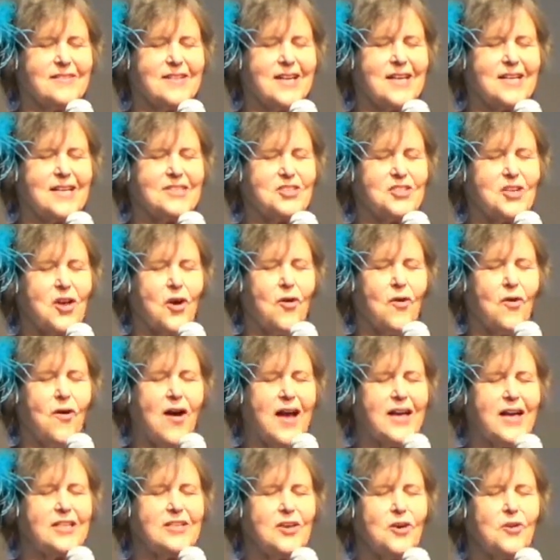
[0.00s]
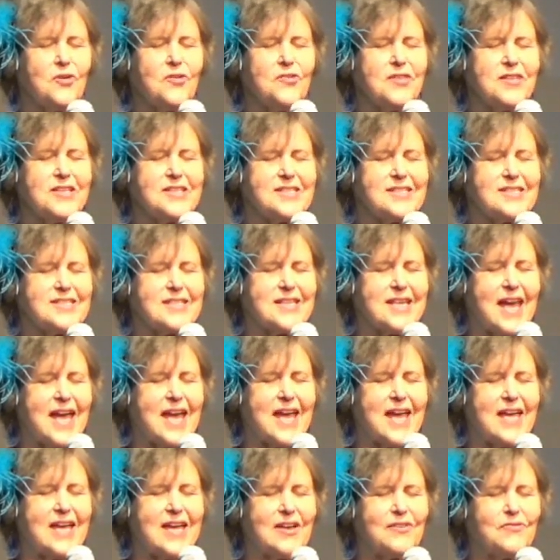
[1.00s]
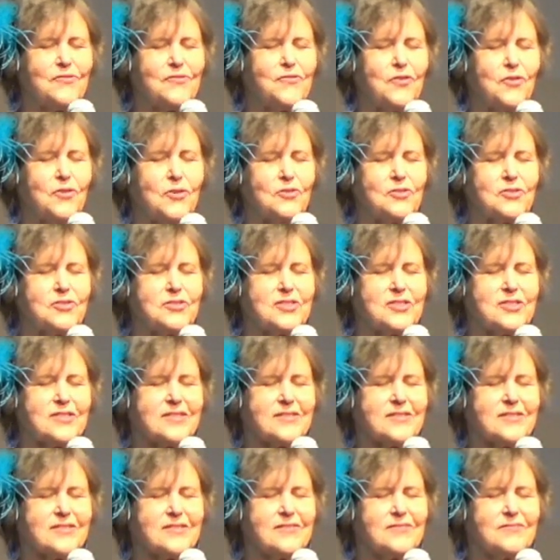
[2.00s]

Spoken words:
And so I know this day unfolds